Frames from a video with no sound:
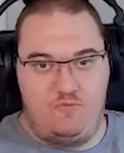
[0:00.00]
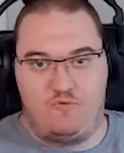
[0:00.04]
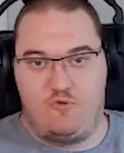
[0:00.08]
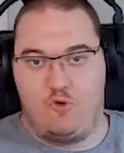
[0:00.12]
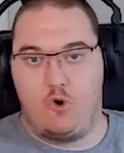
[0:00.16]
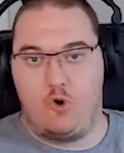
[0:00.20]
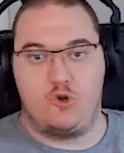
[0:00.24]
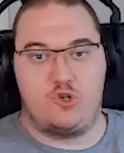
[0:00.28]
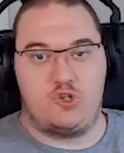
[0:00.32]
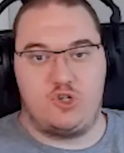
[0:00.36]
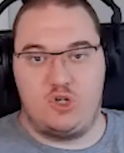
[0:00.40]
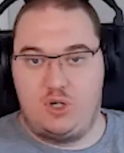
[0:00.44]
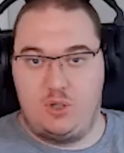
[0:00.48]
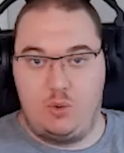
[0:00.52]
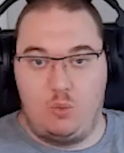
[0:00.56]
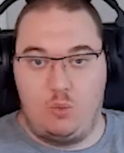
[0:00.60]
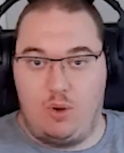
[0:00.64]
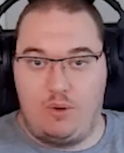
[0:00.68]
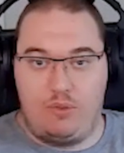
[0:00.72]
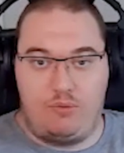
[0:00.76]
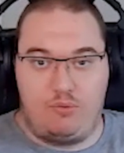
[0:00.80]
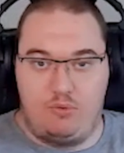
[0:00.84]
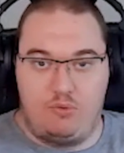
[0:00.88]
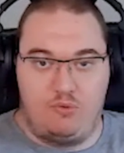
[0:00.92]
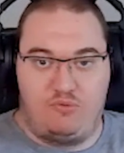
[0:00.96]
virtually
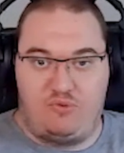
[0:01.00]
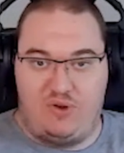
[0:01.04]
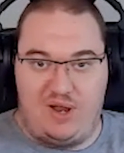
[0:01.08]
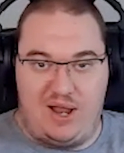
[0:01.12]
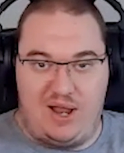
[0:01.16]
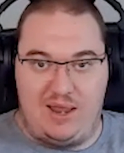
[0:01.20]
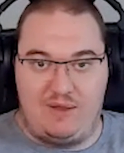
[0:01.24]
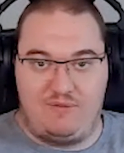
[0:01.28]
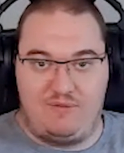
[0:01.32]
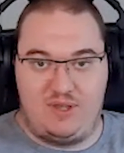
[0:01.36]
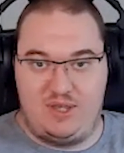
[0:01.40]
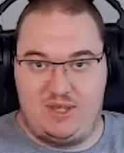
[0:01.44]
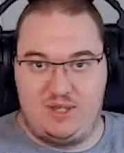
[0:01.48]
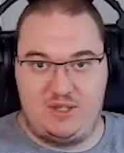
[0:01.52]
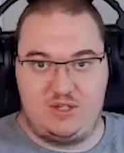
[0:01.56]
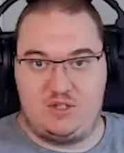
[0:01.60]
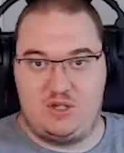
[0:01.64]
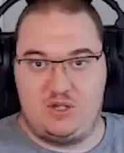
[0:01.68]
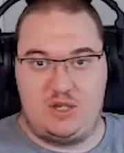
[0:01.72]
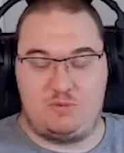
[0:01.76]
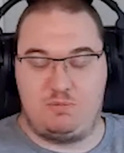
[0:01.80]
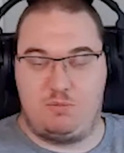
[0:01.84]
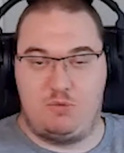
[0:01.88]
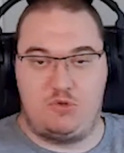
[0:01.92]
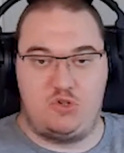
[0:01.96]
1 through 5. He
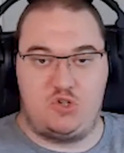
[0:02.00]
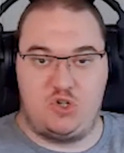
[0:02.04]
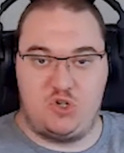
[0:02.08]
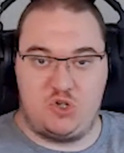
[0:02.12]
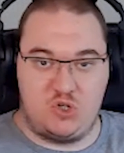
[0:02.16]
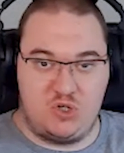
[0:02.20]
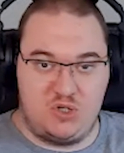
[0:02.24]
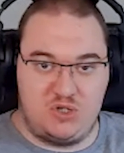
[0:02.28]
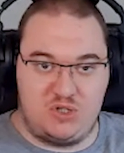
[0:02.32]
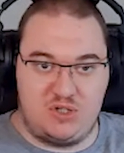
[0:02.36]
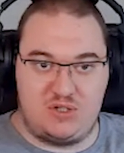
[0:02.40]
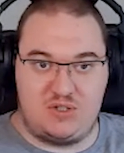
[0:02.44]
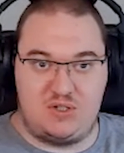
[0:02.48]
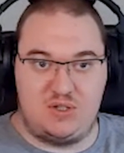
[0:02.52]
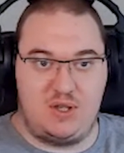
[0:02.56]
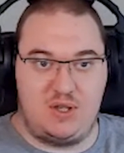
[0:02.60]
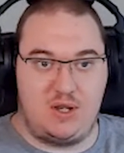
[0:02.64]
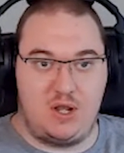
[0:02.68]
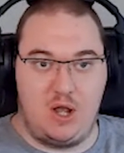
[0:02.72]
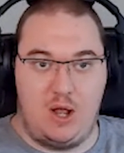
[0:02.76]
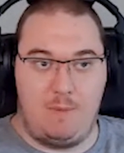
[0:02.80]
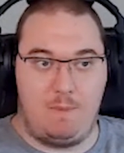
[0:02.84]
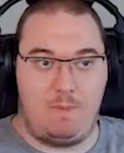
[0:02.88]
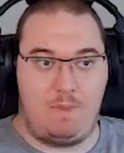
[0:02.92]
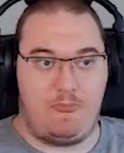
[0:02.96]
is as positionless as
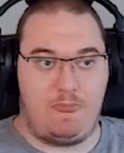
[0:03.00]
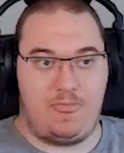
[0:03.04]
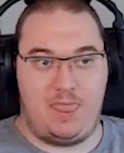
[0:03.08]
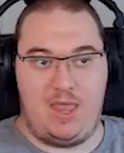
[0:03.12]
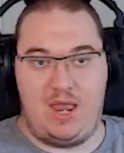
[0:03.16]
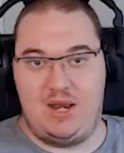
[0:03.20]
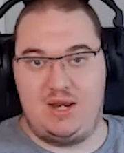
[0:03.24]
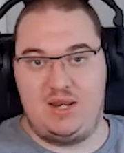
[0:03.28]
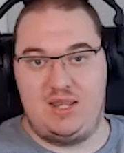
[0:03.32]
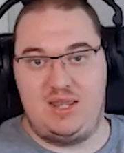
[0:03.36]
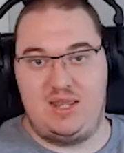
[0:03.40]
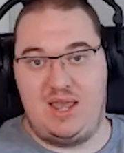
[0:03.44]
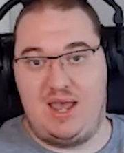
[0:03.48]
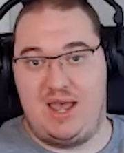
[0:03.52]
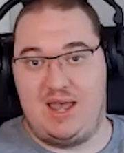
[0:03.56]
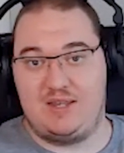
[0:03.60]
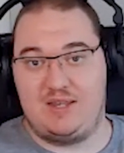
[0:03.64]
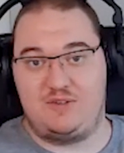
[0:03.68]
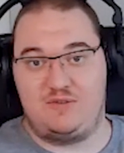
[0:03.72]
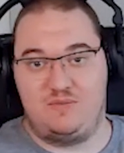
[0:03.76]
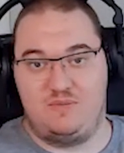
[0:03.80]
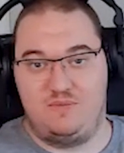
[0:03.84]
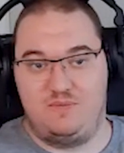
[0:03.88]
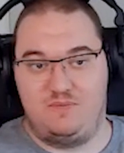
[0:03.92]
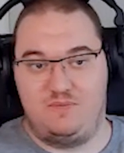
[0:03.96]
they come, and he
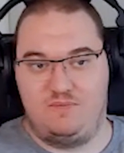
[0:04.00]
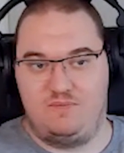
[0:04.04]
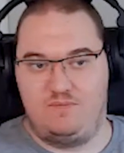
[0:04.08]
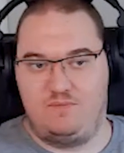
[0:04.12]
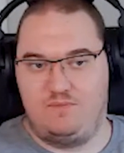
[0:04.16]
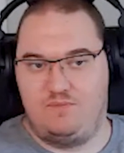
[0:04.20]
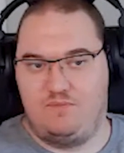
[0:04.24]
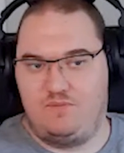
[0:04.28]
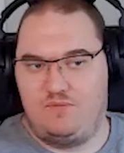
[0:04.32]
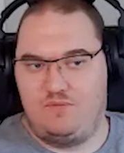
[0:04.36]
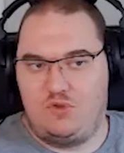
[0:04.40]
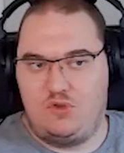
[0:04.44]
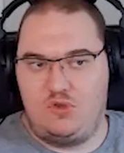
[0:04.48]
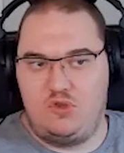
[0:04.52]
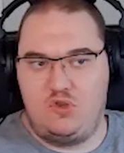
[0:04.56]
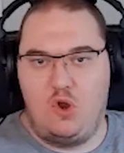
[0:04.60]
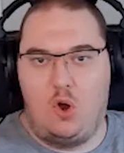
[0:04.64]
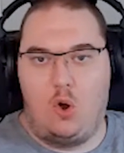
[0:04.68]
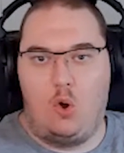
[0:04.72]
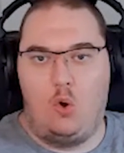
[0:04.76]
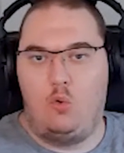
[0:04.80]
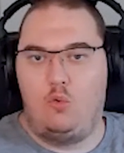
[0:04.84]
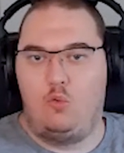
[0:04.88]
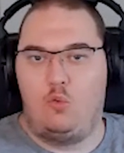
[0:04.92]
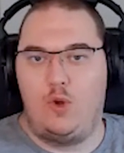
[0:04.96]
has
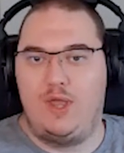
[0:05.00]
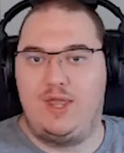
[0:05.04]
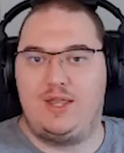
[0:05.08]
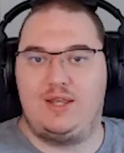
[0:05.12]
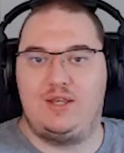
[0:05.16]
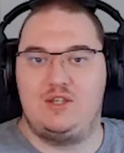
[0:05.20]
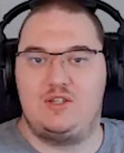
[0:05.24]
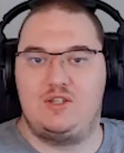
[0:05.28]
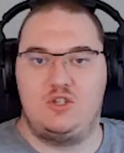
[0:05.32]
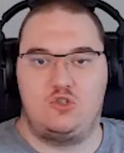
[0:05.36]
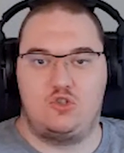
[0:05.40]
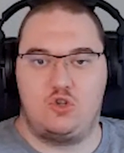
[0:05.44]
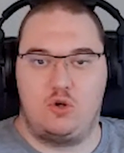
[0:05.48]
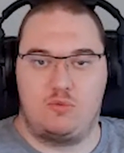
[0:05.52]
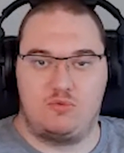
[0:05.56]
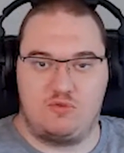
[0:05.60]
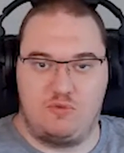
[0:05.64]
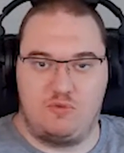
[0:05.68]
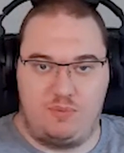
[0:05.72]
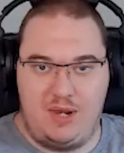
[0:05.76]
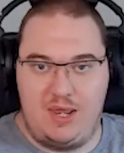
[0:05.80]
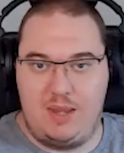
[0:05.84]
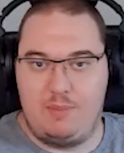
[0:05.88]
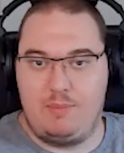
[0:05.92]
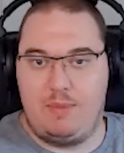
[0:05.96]
no weakness in
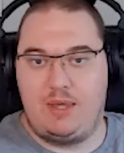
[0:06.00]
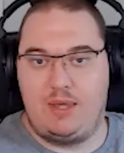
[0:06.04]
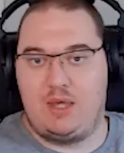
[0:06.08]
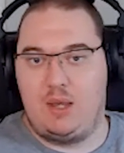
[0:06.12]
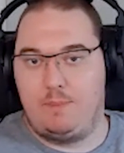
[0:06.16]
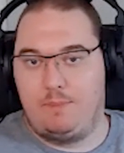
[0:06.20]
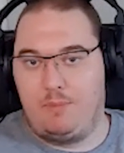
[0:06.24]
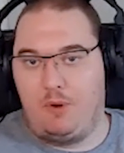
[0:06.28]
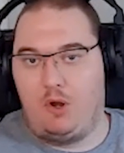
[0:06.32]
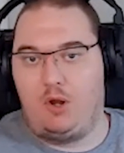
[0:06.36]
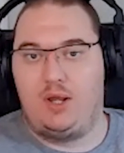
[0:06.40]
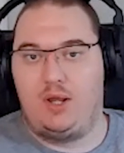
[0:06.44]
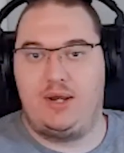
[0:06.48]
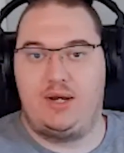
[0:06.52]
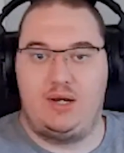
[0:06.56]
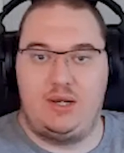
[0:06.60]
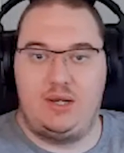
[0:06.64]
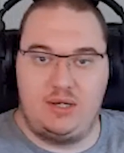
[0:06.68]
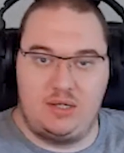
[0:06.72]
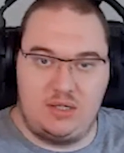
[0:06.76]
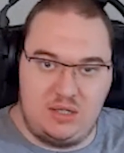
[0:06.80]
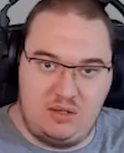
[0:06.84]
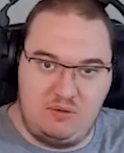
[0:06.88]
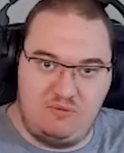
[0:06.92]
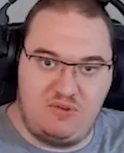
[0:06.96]
terms of playmaking, ball
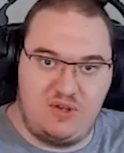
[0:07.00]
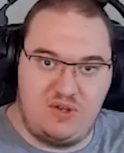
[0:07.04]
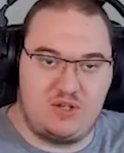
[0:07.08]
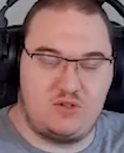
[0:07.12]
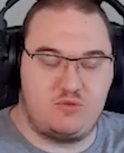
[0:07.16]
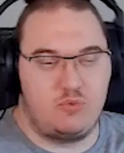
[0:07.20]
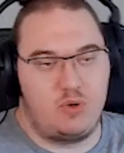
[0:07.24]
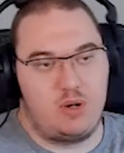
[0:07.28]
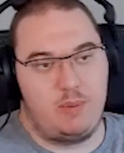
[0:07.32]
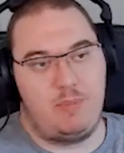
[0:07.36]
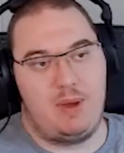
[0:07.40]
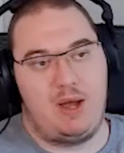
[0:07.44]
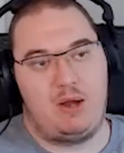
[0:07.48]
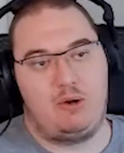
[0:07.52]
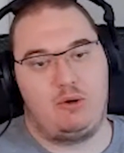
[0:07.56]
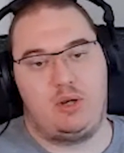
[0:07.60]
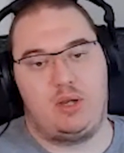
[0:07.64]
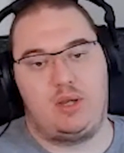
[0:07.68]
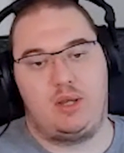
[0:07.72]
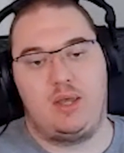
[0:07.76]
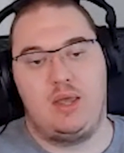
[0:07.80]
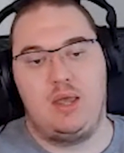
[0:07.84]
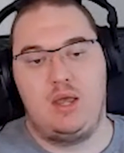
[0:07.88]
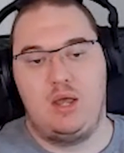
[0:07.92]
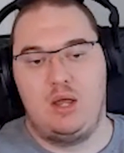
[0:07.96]
handling, defense,
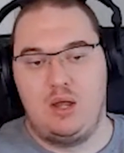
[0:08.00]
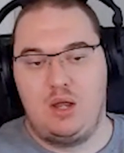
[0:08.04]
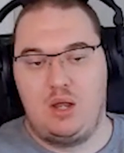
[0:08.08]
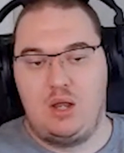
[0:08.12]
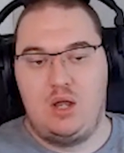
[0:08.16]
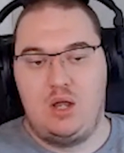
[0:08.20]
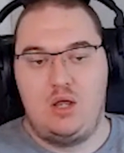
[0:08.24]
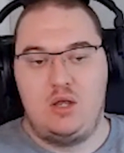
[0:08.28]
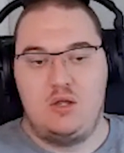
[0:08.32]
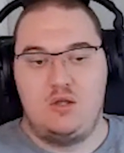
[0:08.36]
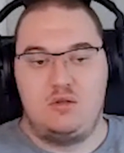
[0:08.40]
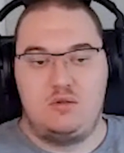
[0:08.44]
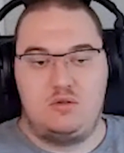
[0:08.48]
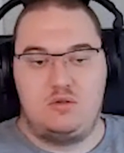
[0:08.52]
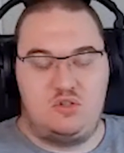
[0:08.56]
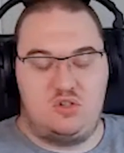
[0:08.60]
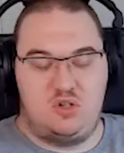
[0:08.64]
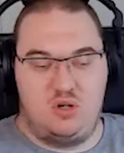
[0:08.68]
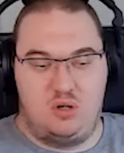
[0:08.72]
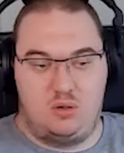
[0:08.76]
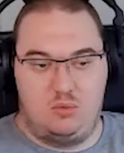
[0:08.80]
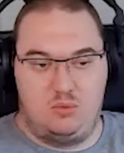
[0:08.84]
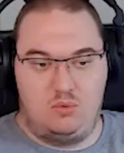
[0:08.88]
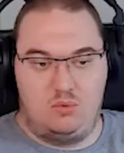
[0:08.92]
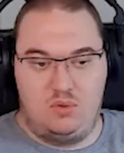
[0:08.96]
rebounding.
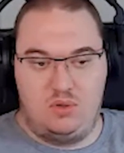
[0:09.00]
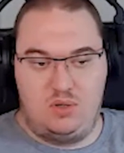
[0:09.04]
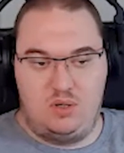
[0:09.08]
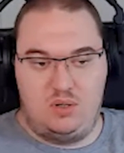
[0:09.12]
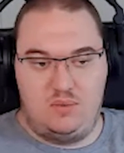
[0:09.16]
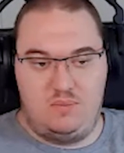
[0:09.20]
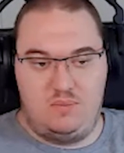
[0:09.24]
So